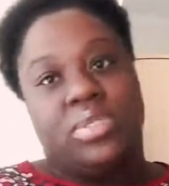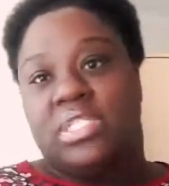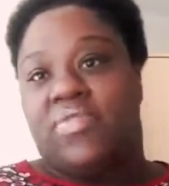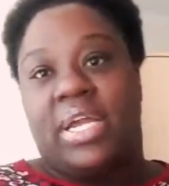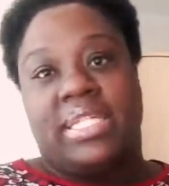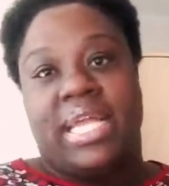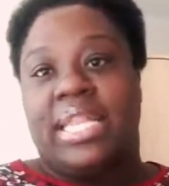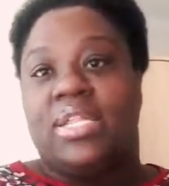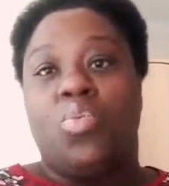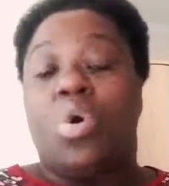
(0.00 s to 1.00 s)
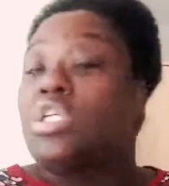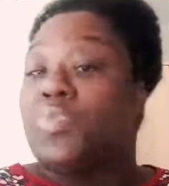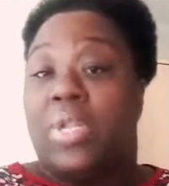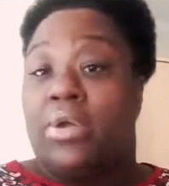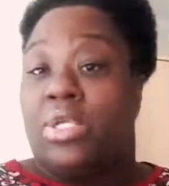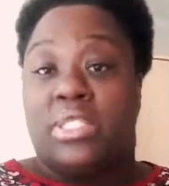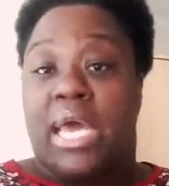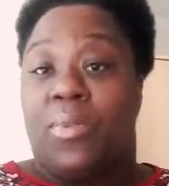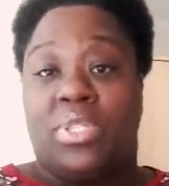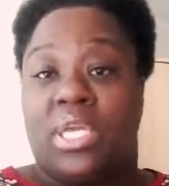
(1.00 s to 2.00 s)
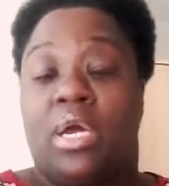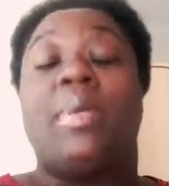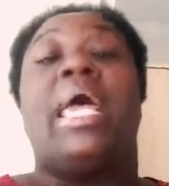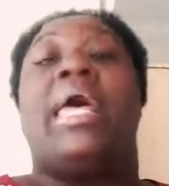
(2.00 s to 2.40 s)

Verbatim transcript: and stuff like that. And you want to spend all your time with them.